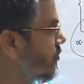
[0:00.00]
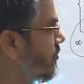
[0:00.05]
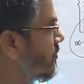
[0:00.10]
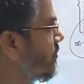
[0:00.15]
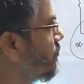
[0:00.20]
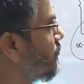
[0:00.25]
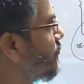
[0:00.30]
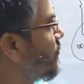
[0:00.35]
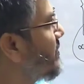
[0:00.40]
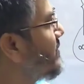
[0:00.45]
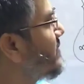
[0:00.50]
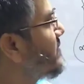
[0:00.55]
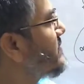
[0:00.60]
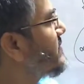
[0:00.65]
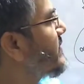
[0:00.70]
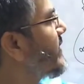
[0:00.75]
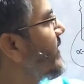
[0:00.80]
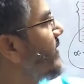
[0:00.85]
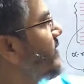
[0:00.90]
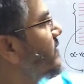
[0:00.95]
foil, will
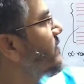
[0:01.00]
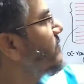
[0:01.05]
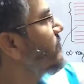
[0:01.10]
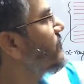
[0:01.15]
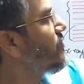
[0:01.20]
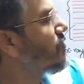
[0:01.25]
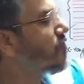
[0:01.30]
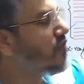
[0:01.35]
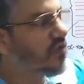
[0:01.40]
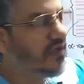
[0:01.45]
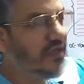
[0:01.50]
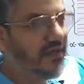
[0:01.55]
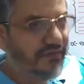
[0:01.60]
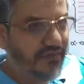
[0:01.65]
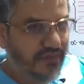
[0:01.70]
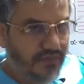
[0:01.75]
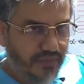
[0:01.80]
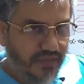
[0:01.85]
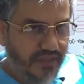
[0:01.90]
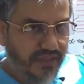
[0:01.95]
strike the
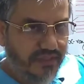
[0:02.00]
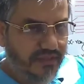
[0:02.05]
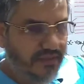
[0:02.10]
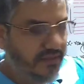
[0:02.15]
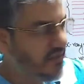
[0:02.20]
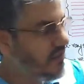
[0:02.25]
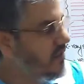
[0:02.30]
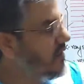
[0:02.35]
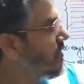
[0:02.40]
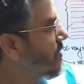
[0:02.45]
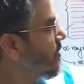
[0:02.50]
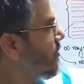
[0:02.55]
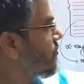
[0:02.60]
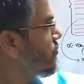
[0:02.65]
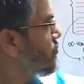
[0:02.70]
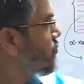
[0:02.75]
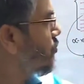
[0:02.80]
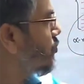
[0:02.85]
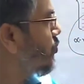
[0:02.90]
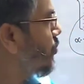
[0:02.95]
photographic plate.
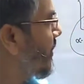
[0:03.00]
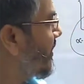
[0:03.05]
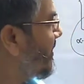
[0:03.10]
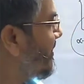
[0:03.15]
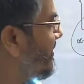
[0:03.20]
So